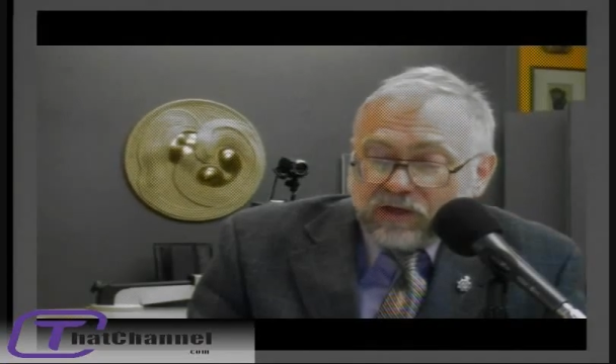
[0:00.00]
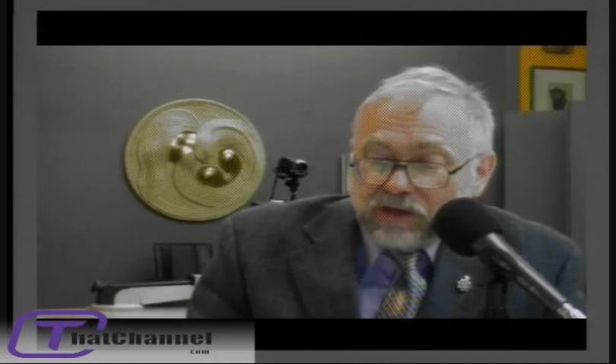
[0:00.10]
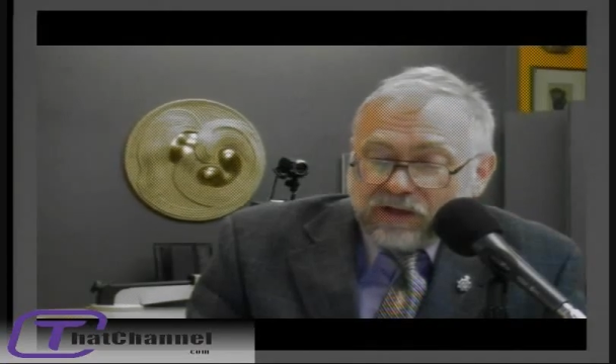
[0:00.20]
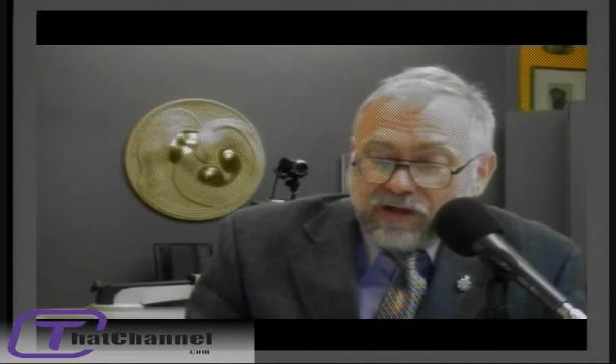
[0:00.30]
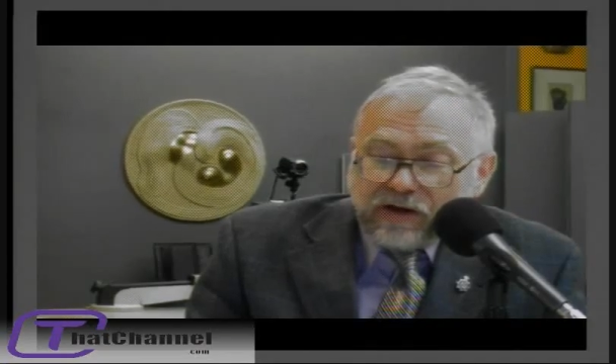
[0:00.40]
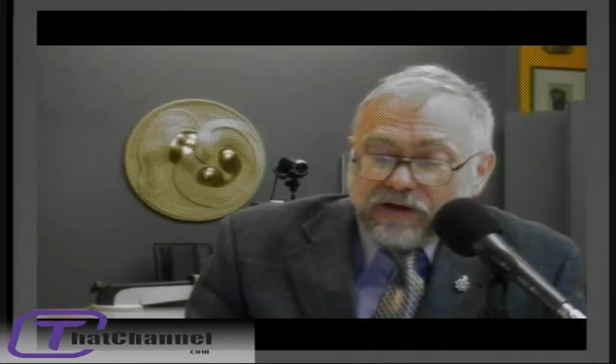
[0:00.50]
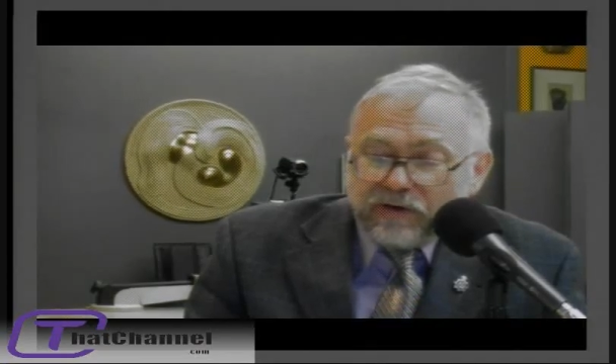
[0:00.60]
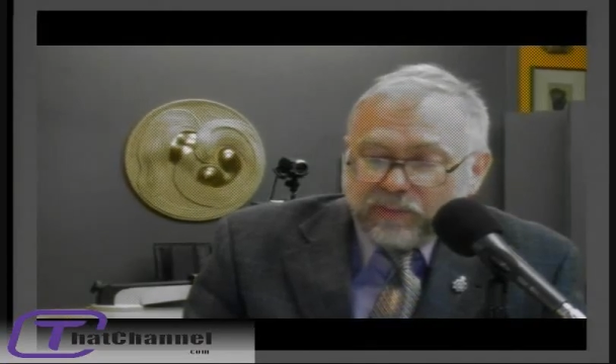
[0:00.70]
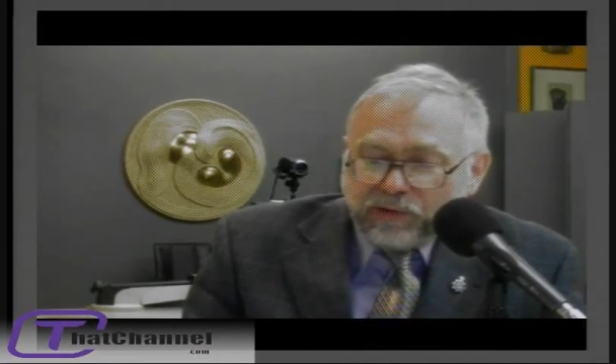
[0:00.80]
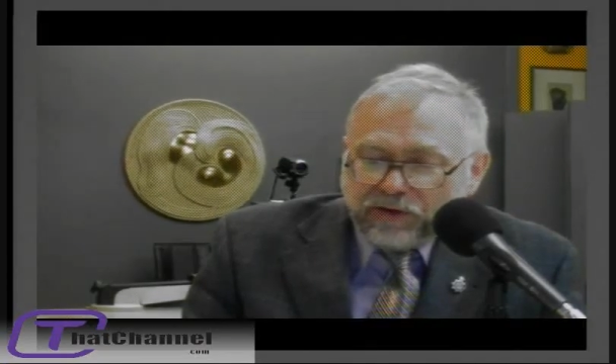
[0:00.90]
they are going to
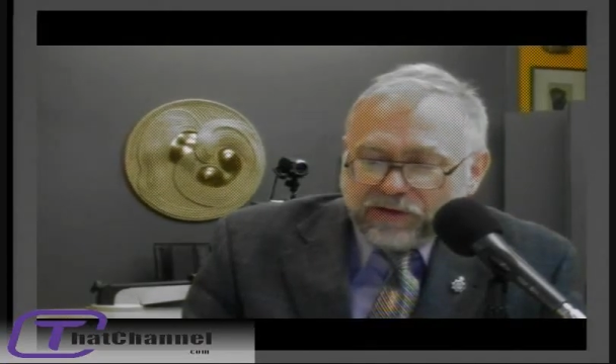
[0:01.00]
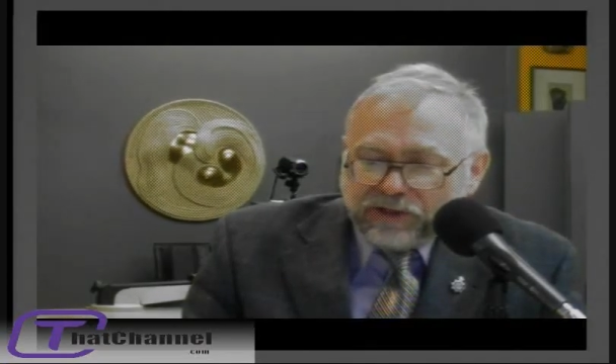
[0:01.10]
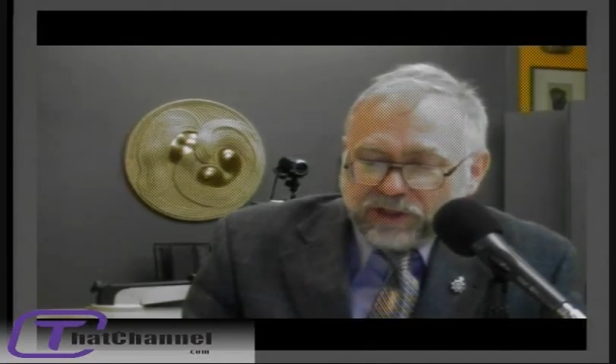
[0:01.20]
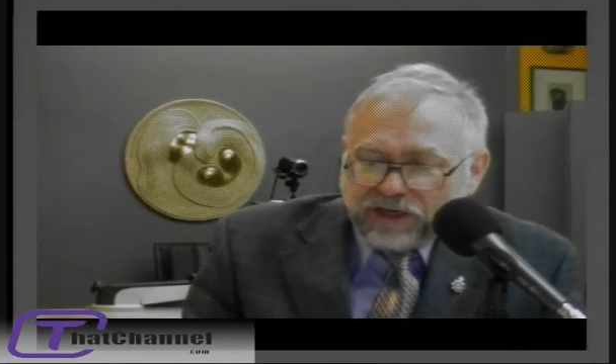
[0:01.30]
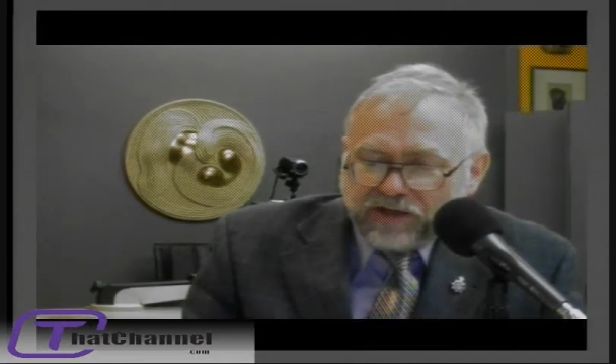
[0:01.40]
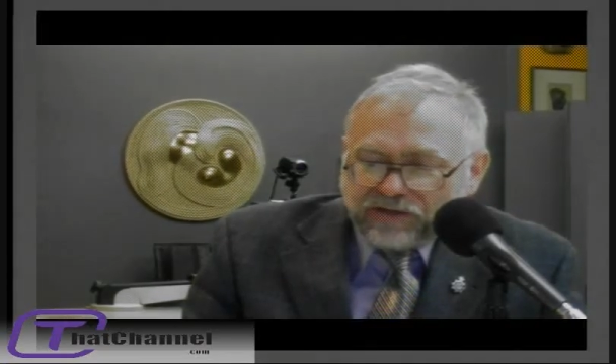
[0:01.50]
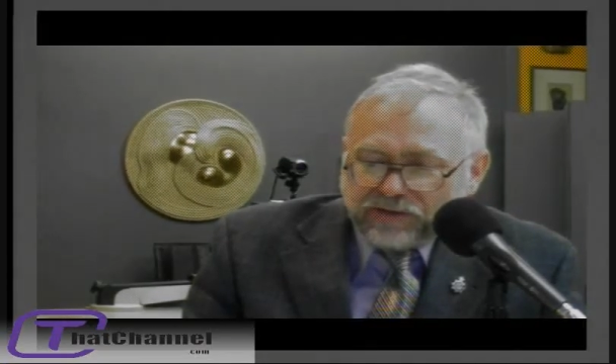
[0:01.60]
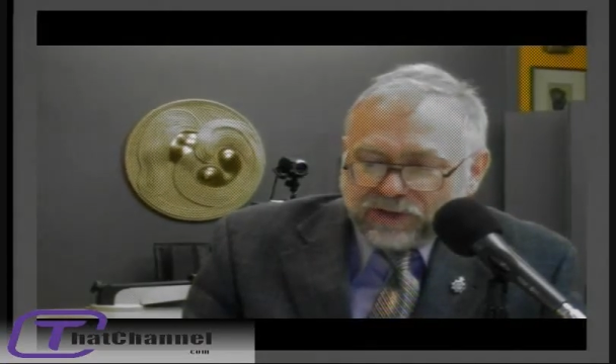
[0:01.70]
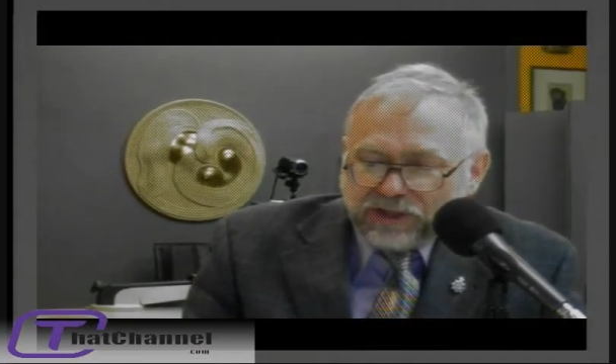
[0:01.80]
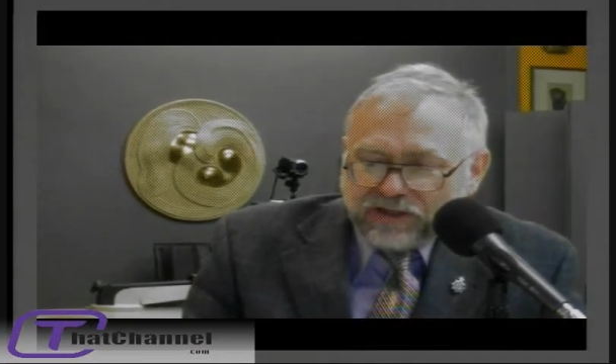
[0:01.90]
put her in jail. So
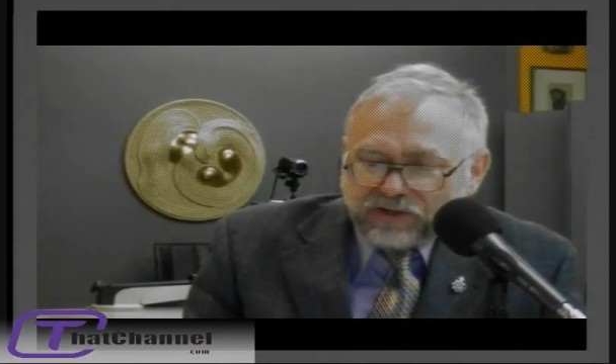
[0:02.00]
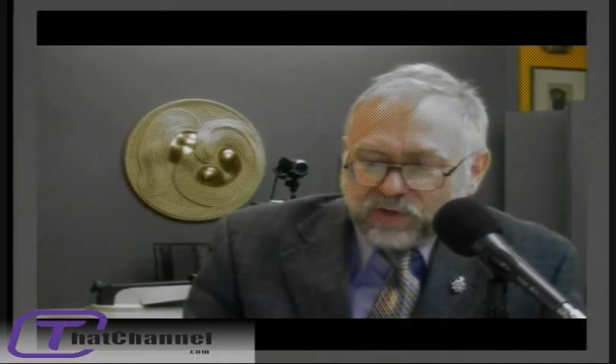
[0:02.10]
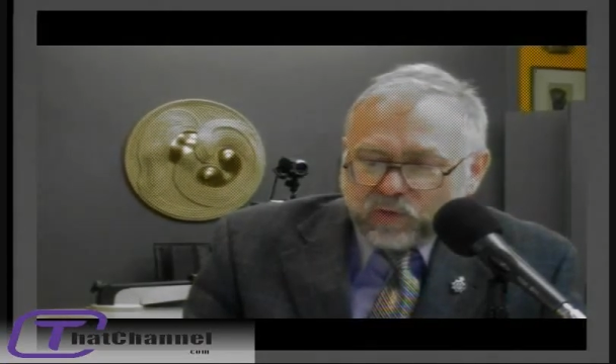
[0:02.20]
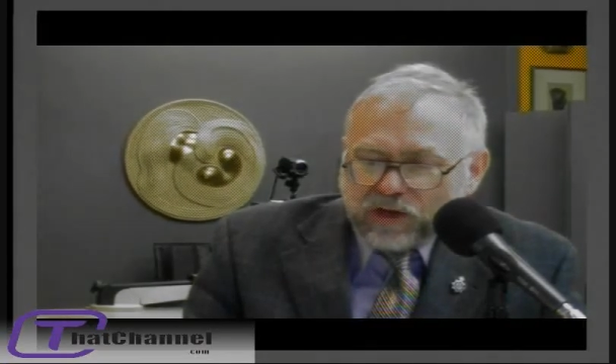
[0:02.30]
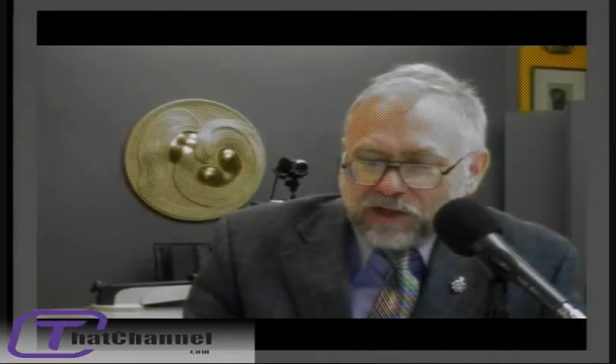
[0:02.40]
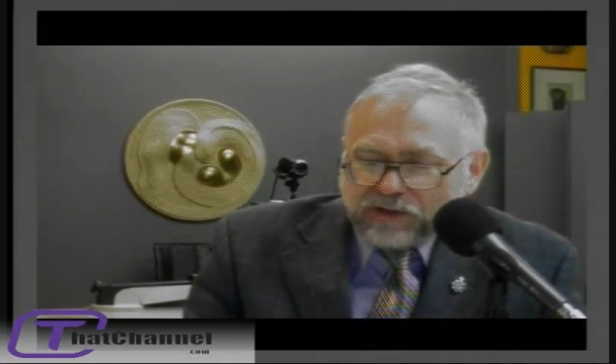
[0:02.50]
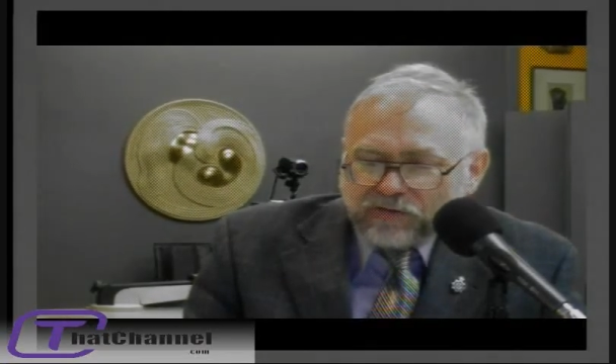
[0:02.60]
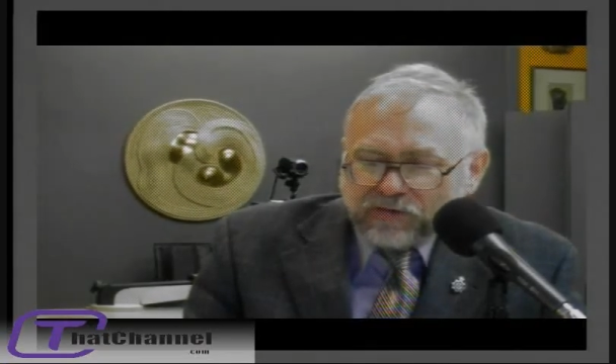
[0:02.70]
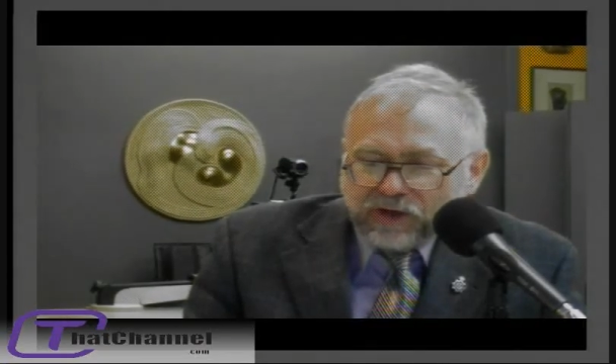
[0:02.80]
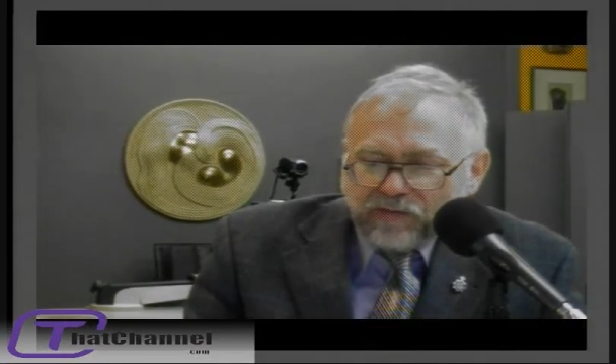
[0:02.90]
she gets 12 uh,